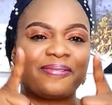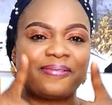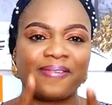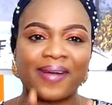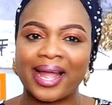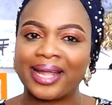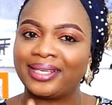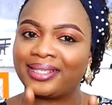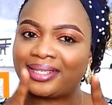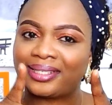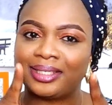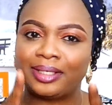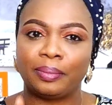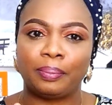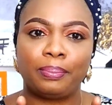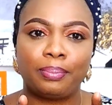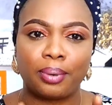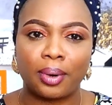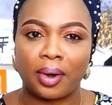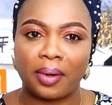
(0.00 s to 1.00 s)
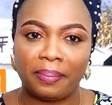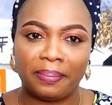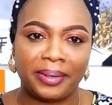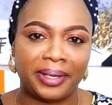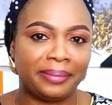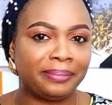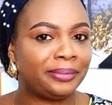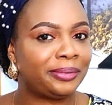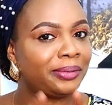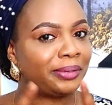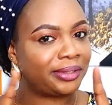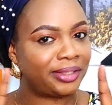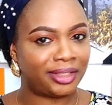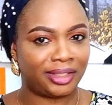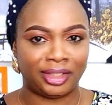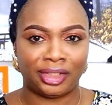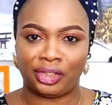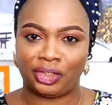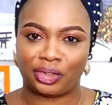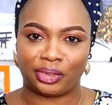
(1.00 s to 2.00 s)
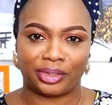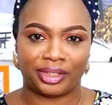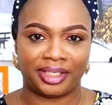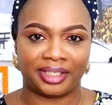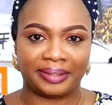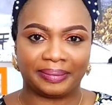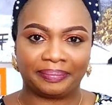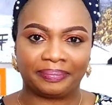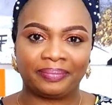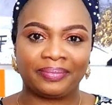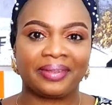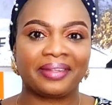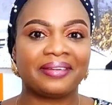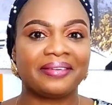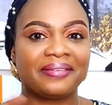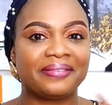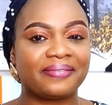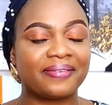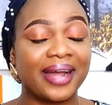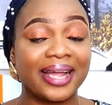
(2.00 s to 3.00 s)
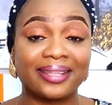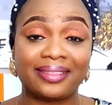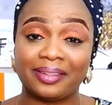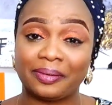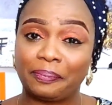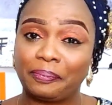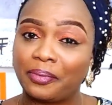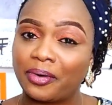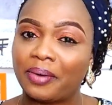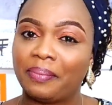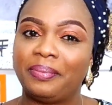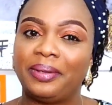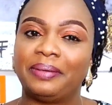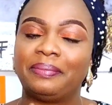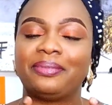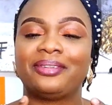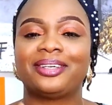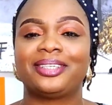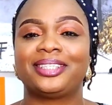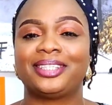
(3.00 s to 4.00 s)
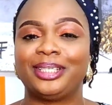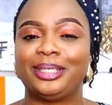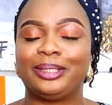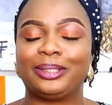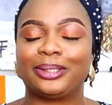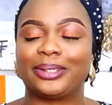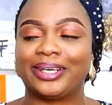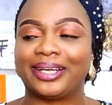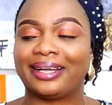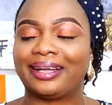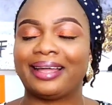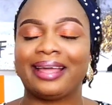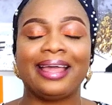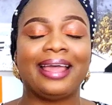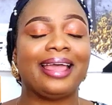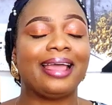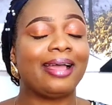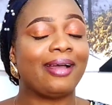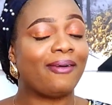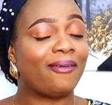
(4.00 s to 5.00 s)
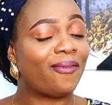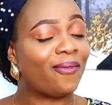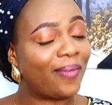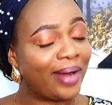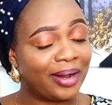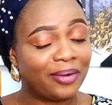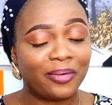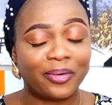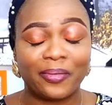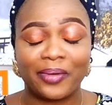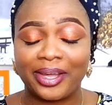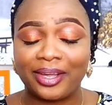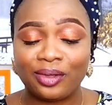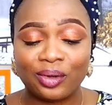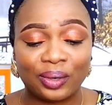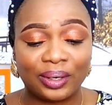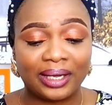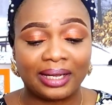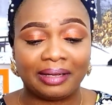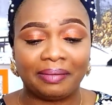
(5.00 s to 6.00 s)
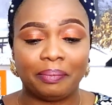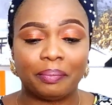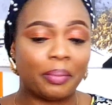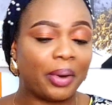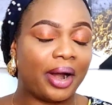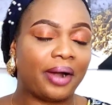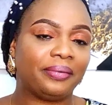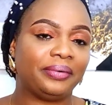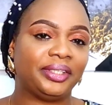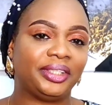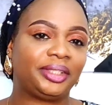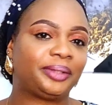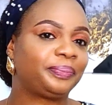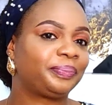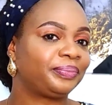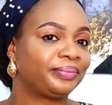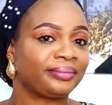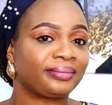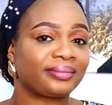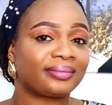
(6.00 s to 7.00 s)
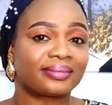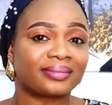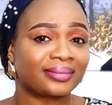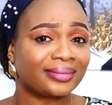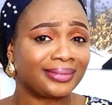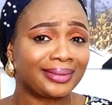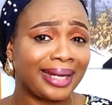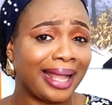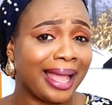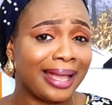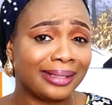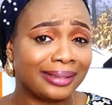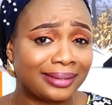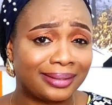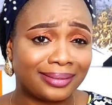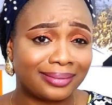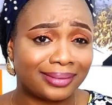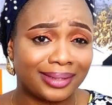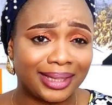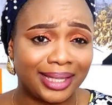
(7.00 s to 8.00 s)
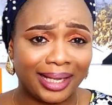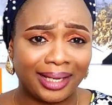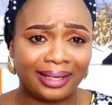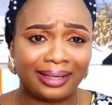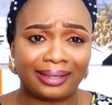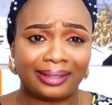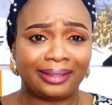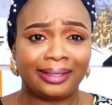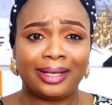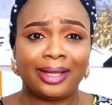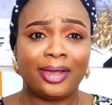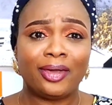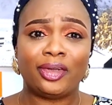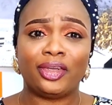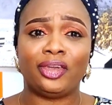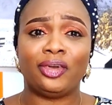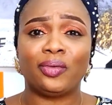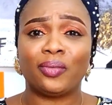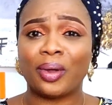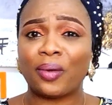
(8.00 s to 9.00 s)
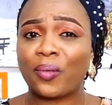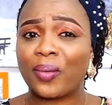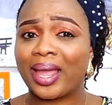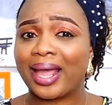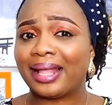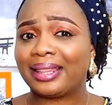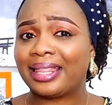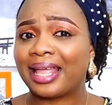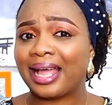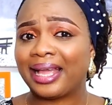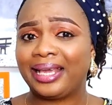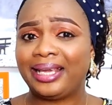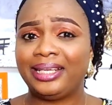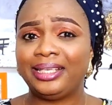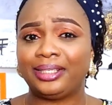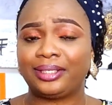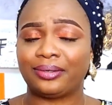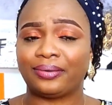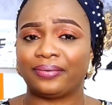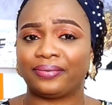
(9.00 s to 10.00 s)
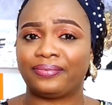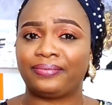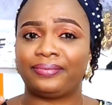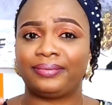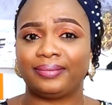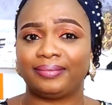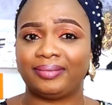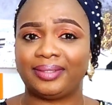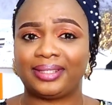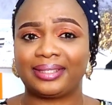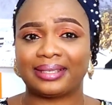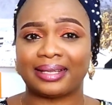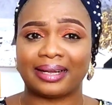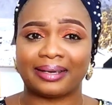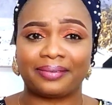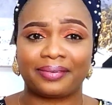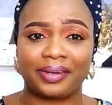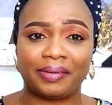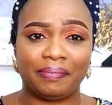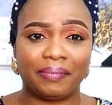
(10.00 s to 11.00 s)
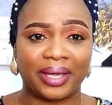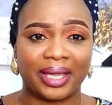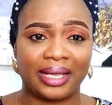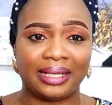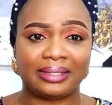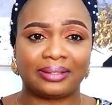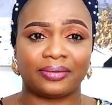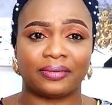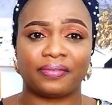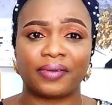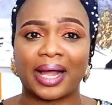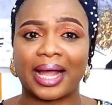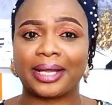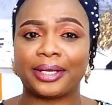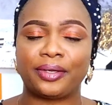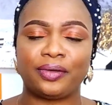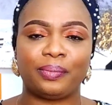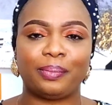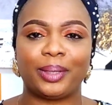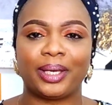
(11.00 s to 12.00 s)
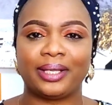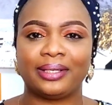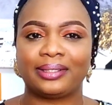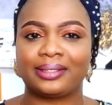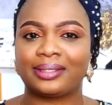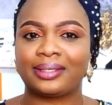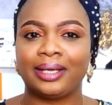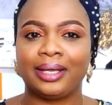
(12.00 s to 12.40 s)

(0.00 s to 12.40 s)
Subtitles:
Fight the problem, not each other. Fight the problem, not each other. When we were young in marriage, I used to think, when we are at that heat of disagreement, of argument,